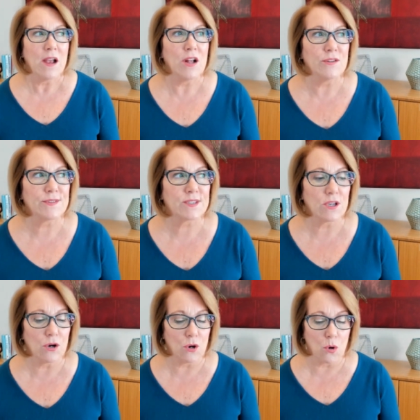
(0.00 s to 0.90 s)
And
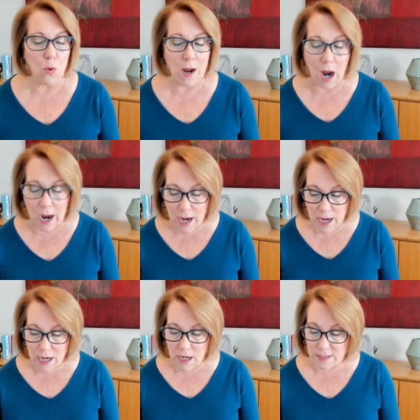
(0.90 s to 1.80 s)
so
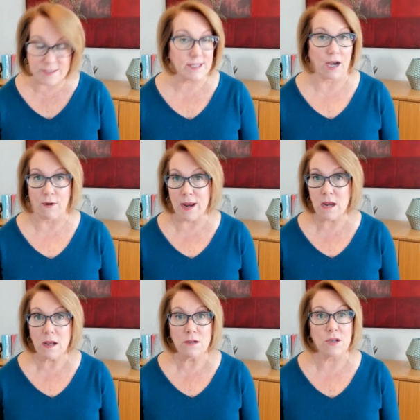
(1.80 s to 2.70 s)
it's scary.